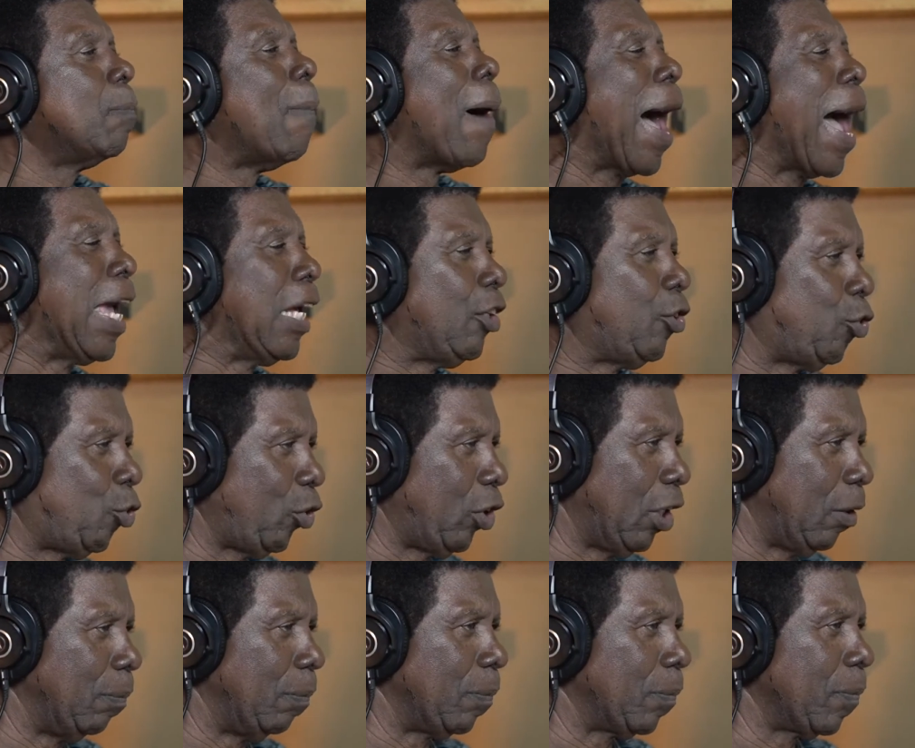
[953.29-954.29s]
It's my
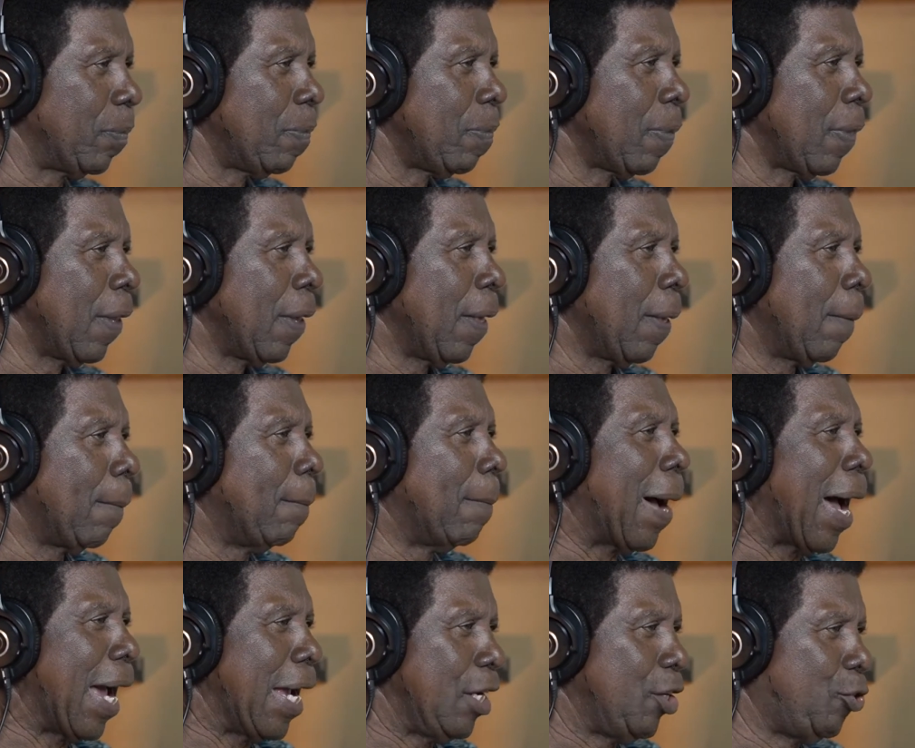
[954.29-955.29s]
dream.
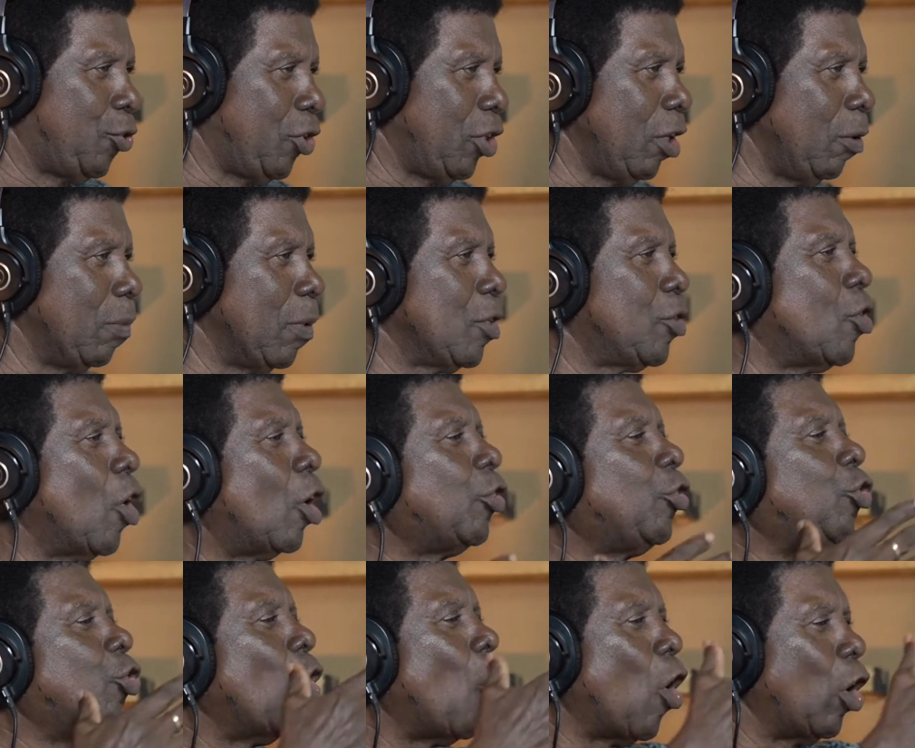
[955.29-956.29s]
My dream is
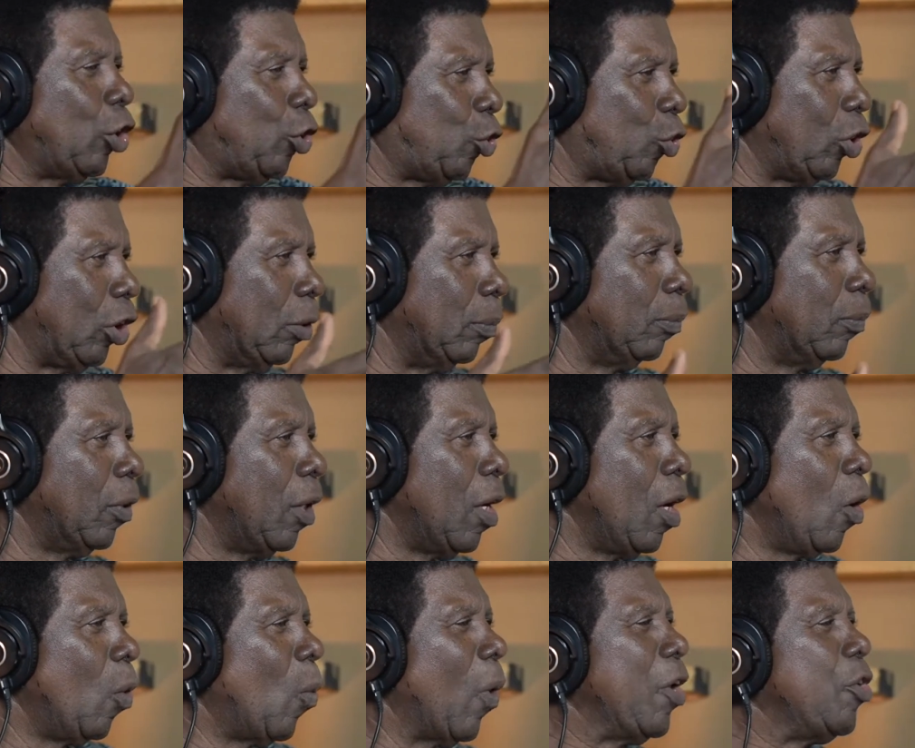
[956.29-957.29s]
not your dream.
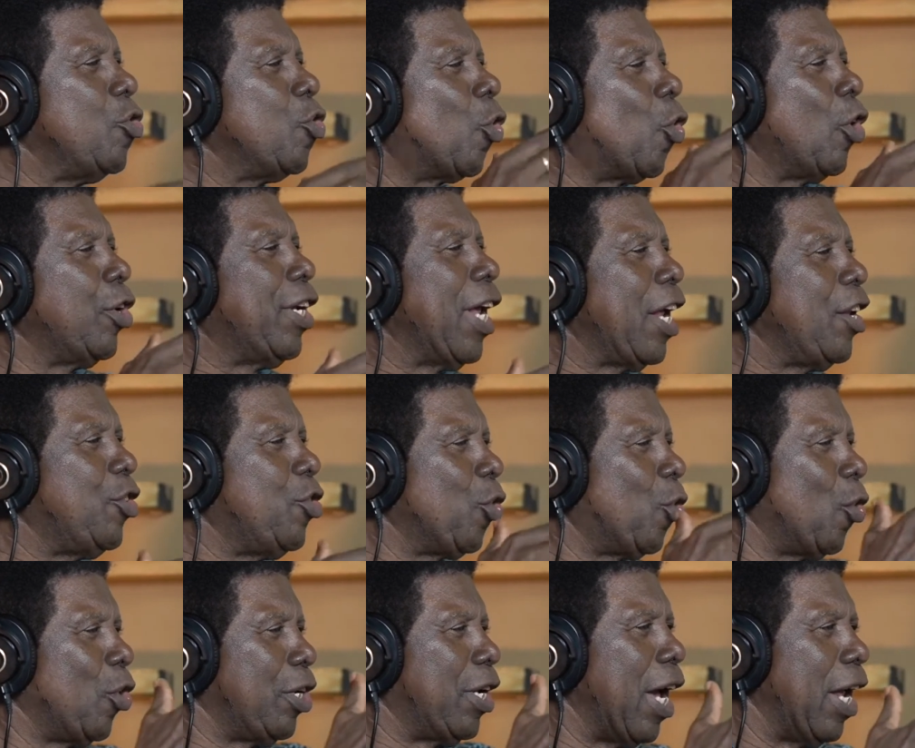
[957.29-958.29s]
When you go dead,
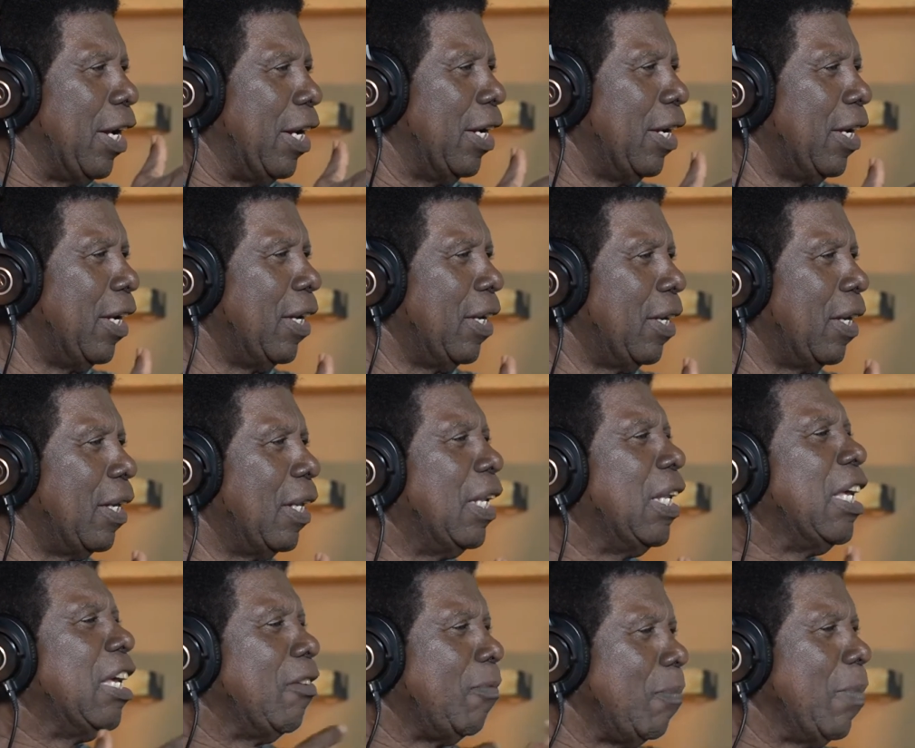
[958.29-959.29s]
you go dead.
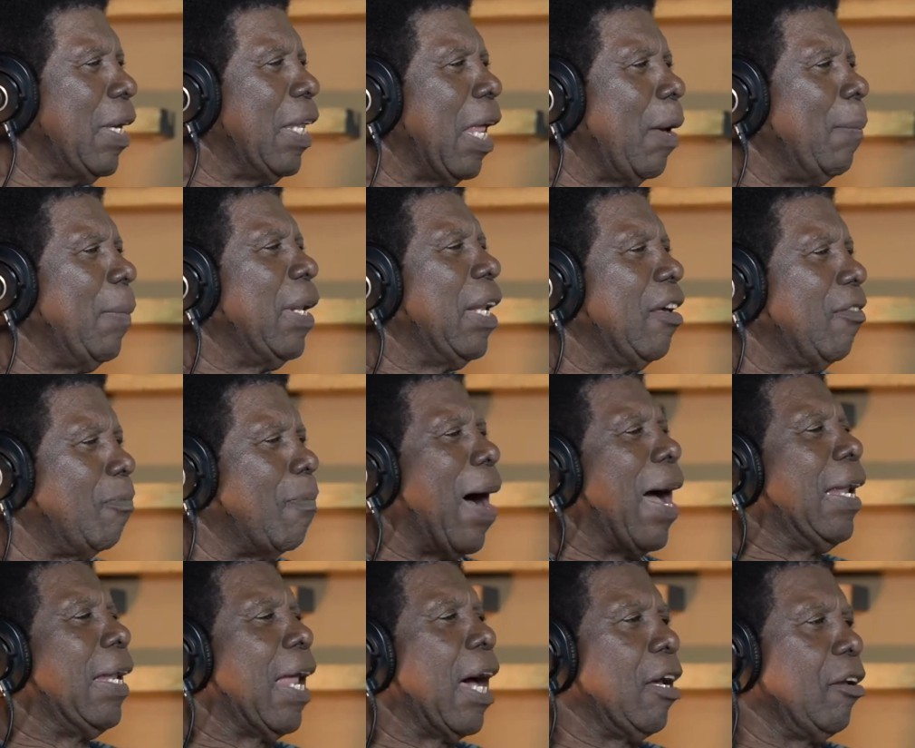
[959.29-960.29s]
Leave me, let me live
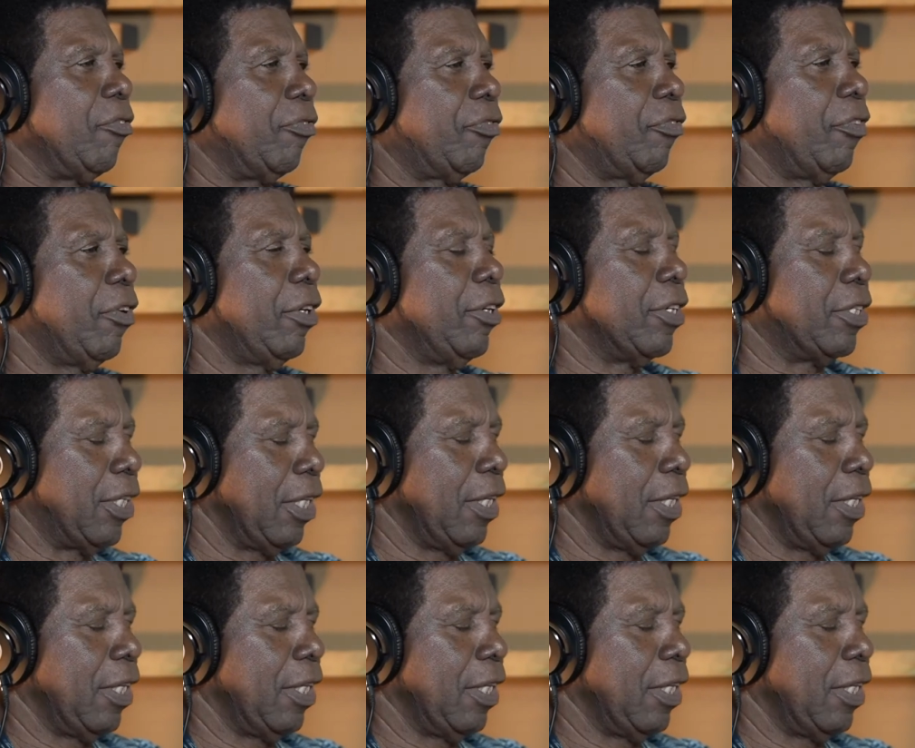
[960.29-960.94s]
my life.